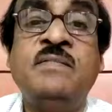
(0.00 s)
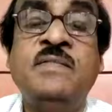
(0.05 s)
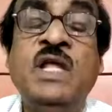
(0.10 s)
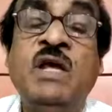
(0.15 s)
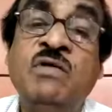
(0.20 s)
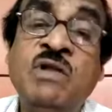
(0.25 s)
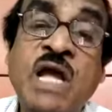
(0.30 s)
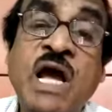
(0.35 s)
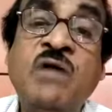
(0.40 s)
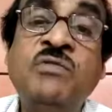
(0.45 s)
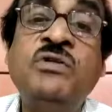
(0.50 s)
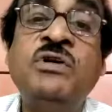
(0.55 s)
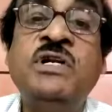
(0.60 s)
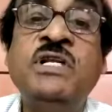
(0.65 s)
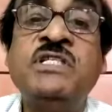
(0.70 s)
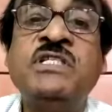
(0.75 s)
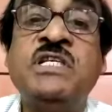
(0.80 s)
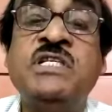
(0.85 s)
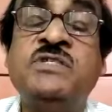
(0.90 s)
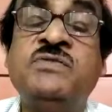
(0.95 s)
They will have to
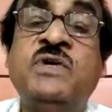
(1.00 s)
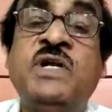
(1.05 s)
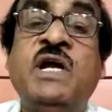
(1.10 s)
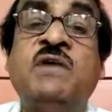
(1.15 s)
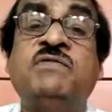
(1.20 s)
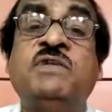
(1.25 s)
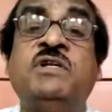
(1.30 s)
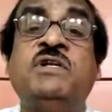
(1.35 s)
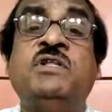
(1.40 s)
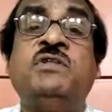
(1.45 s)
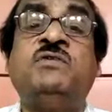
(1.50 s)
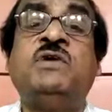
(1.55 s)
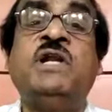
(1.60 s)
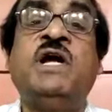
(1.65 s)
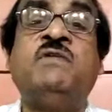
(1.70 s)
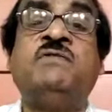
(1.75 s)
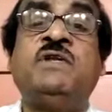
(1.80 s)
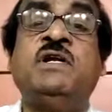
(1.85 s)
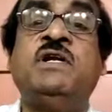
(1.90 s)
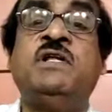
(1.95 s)
discuss one after
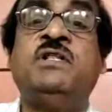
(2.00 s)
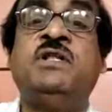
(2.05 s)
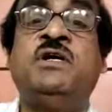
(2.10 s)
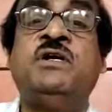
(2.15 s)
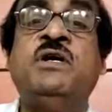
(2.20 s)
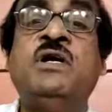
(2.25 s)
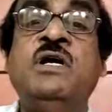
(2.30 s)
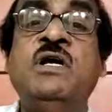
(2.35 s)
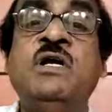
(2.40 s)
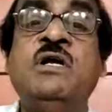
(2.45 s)
another